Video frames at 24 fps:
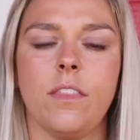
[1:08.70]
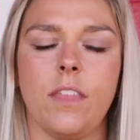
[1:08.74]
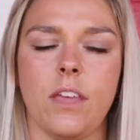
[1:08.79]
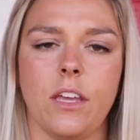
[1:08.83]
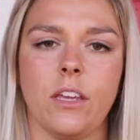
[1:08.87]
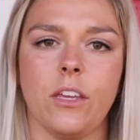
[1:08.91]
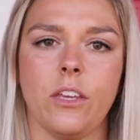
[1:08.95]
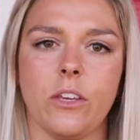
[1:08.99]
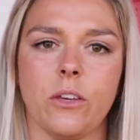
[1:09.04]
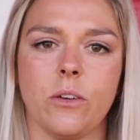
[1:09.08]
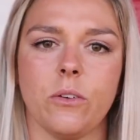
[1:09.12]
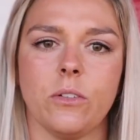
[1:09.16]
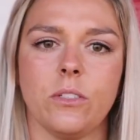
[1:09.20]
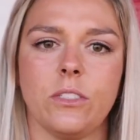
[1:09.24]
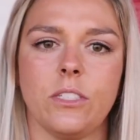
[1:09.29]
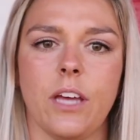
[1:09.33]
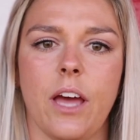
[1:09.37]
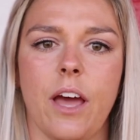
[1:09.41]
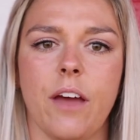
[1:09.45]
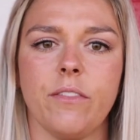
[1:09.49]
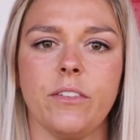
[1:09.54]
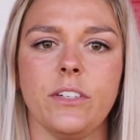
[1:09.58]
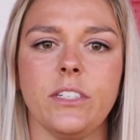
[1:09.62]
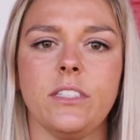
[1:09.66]
Thank you
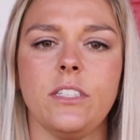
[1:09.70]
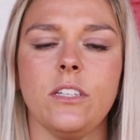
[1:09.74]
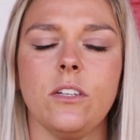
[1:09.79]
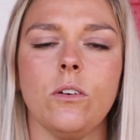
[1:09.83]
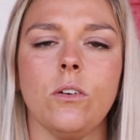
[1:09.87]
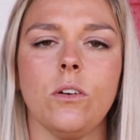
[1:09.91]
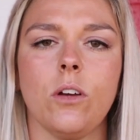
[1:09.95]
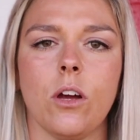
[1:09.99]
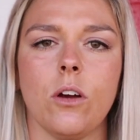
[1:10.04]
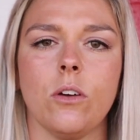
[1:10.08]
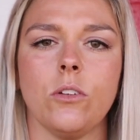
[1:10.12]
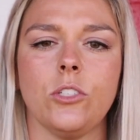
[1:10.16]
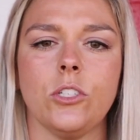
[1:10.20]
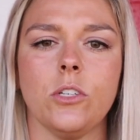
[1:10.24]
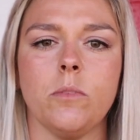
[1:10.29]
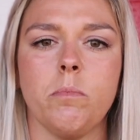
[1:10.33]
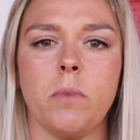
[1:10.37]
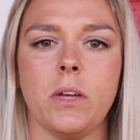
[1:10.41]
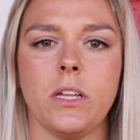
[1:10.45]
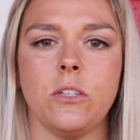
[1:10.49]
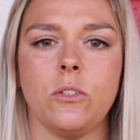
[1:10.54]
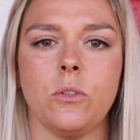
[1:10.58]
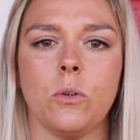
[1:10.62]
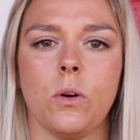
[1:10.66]
to every single coach and
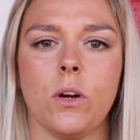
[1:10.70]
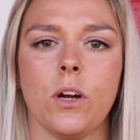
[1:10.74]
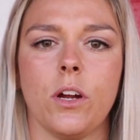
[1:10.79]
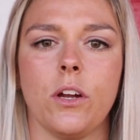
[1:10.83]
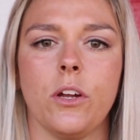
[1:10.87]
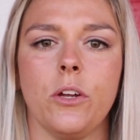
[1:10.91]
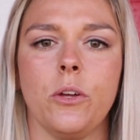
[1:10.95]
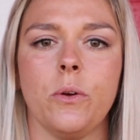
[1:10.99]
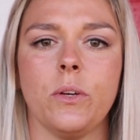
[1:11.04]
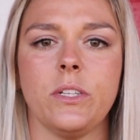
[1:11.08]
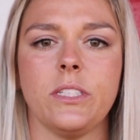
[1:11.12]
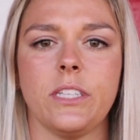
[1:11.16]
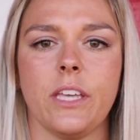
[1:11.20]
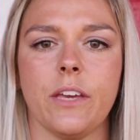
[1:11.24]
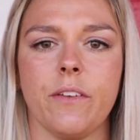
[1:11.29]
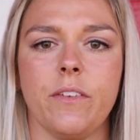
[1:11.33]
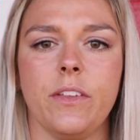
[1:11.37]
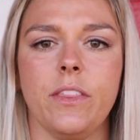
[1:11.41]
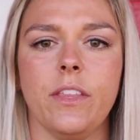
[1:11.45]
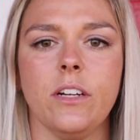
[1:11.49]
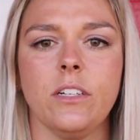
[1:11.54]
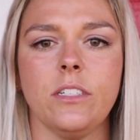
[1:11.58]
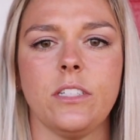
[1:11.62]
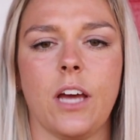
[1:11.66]
mentor who has
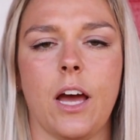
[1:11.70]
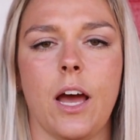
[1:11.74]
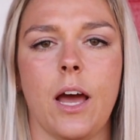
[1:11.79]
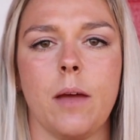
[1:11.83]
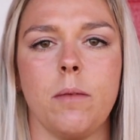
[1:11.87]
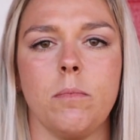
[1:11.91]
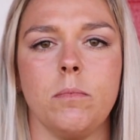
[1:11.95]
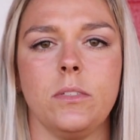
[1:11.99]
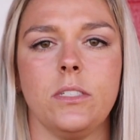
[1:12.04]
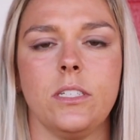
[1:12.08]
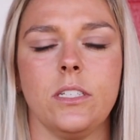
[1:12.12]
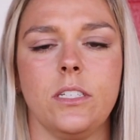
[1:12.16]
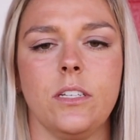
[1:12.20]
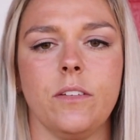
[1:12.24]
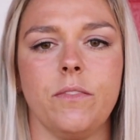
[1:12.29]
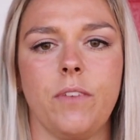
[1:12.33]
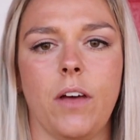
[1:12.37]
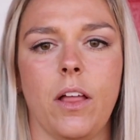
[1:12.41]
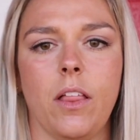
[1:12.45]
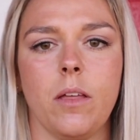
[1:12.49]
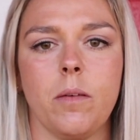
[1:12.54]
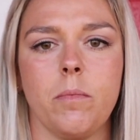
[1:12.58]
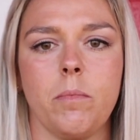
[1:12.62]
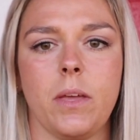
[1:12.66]
given their time to
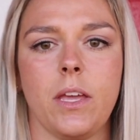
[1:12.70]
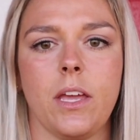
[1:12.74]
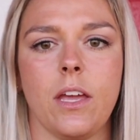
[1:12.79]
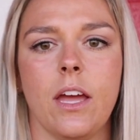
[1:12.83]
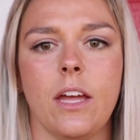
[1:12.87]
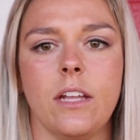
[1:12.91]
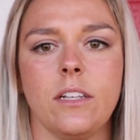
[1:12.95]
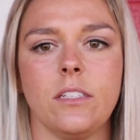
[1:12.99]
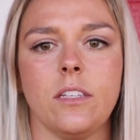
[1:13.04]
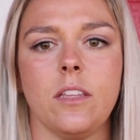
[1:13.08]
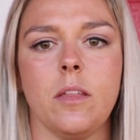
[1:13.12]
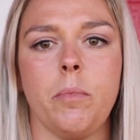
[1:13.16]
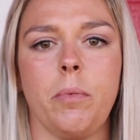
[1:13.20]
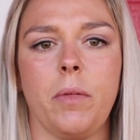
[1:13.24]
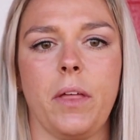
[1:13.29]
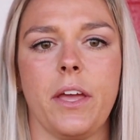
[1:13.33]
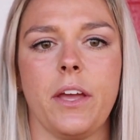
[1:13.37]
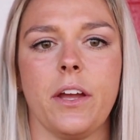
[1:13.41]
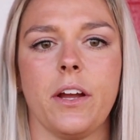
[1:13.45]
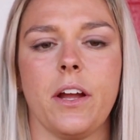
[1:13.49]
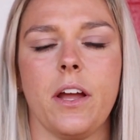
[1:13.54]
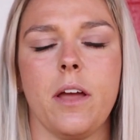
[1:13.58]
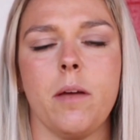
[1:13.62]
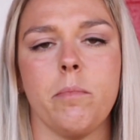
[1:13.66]
develop me into the
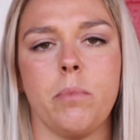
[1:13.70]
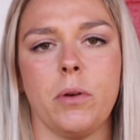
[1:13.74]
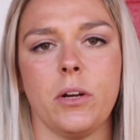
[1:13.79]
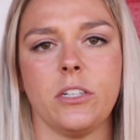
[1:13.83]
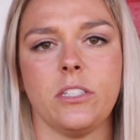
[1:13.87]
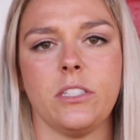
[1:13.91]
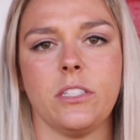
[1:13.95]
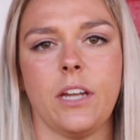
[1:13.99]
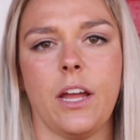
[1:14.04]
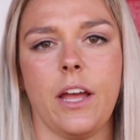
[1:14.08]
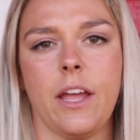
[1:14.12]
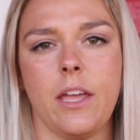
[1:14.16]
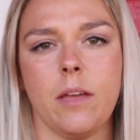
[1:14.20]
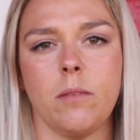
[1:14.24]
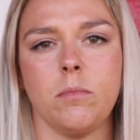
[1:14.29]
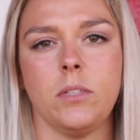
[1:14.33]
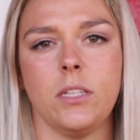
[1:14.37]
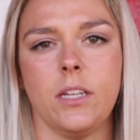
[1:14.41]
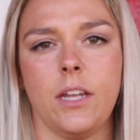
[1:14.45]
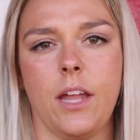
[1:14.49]
player and person I am